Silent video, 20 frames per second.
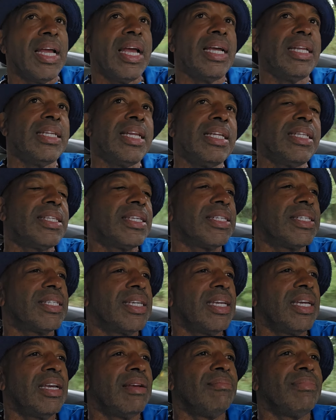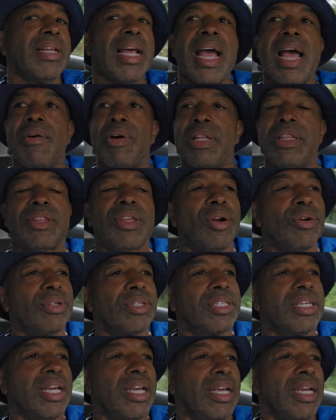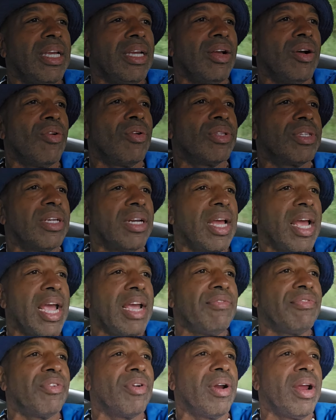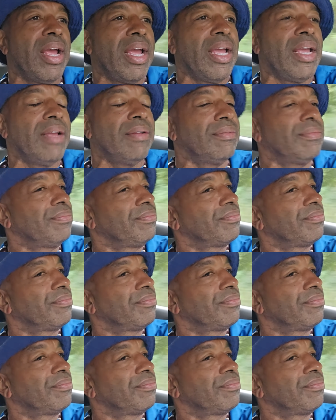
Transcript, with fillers: And then to see him now at 13, going to the eighth grade,